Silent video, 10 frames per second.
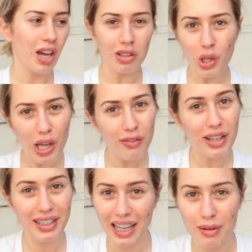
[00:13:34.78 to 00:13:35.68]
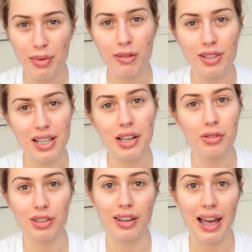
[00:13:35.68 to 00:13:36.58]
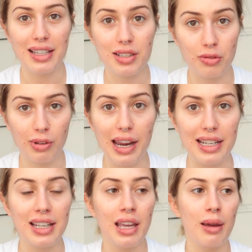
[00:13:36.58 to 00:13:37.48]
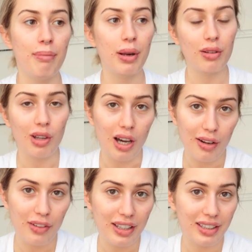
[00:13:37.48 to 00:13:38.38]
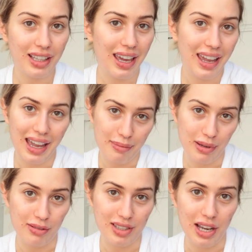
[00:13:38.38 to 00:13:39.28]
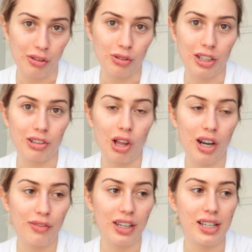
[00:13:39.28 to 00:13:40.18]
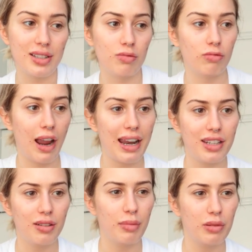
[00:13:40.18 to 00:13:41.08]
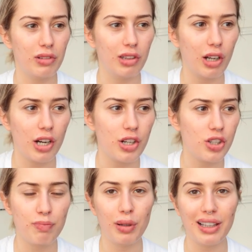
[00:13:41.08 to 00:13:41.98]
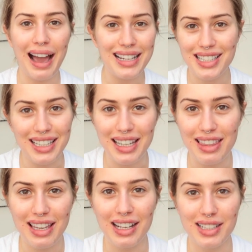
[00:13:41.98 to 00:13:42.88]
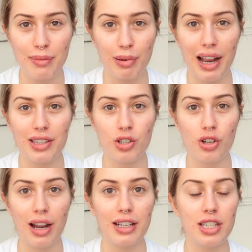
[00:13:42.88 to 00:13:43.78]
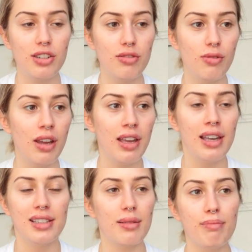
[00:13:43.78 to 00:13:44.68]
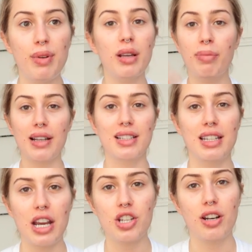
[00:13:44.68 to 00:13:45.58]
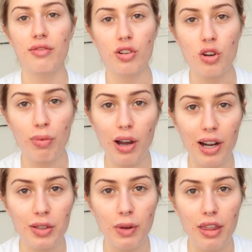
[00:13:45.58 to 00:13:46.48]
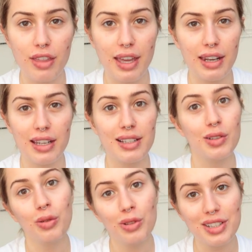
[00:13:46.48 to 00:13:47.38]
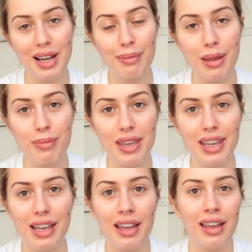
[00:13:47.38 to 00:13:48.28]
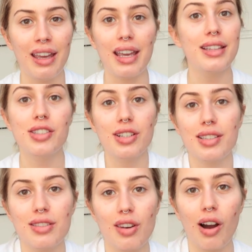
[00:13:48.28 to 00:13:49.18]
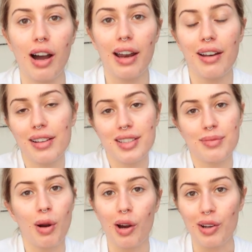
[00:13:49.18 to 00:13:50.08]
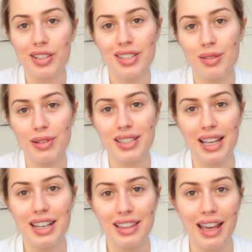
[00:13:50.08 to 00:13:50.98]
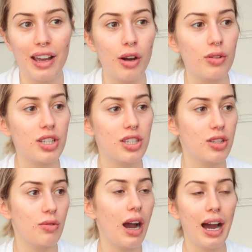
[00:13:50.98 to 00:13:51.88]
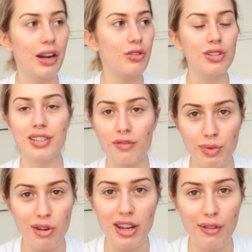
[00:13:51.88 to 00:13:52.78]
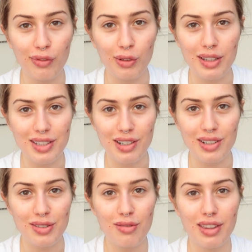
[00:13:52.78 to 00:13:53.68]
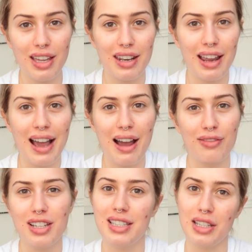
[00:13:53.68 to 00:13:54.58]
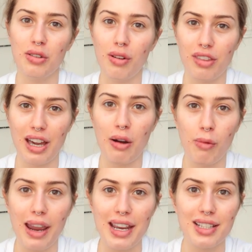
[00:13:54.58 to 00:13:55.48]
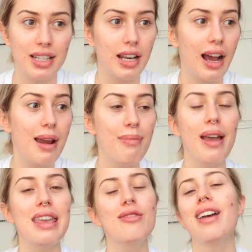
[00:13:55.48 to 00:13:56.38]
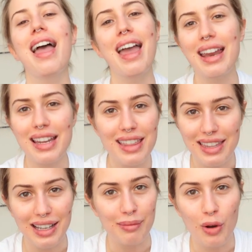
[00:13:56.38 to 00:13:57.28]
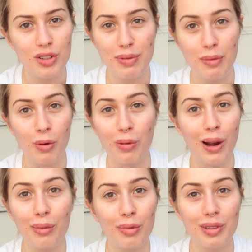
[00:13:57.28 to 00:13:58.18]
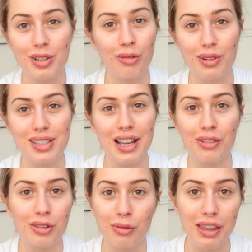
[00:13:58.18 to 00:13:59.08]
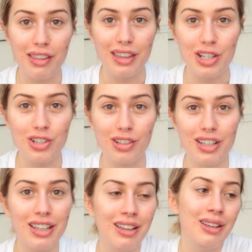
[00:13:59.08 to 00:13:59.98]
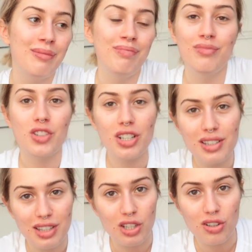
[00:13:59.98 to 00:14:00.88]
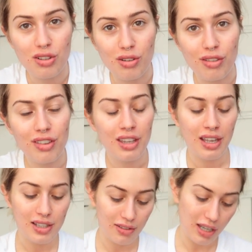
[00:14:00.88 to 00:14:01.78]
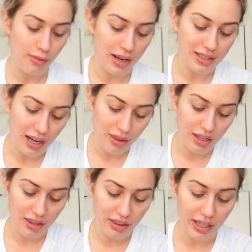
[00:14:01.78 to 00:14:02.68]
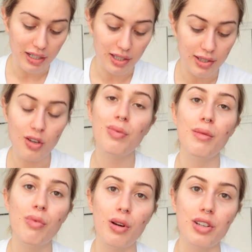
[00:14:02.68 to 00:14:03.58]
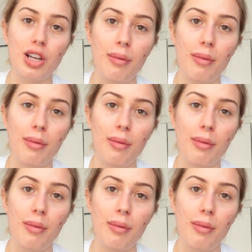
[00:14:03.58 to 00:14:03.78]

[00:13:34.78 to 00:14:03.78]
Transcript: A lot of it can be recycled, and that's great, but a lot of it can't be recycled, and a lot of it is random, large, plasticky things that brands are trying to do some big presentation of their new product with, and as cool as that may be, it's just not smart to be sending that out to hundreds of beauty influencers who then have to deal with that waste. And I bet you anything, most people probably don't recycle the way that they should. Just the truth. So anyways, I think that that is a super important